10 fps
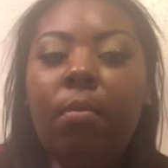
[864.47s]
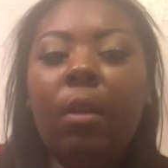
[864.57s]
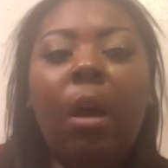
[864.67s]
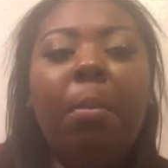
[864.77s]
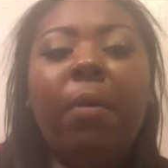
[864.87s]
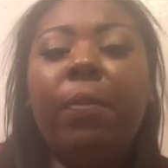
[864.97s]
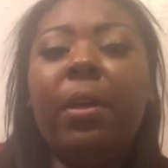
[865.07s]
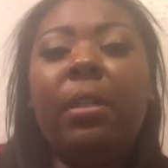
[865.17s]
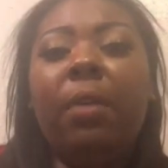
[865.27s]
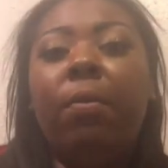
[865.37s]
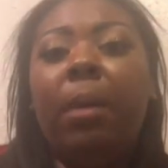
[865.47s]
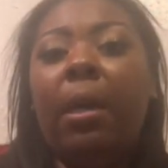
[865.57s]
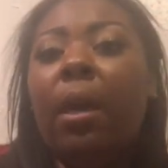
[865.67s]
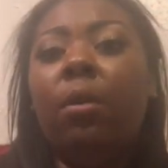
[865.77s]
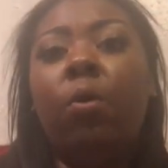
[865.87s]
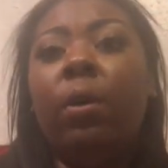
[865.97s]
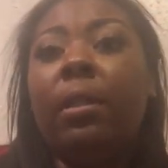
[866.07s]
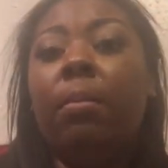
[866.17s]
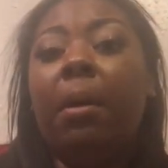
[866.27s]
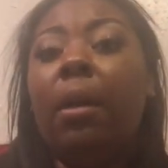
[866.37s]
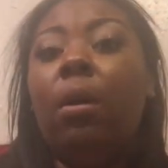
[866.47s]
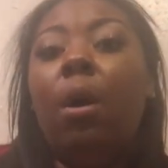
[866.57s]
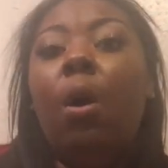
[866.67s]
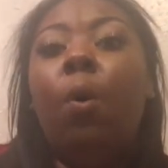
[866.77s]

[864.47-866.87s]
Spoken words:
of my friends, even me, ignoring somebody.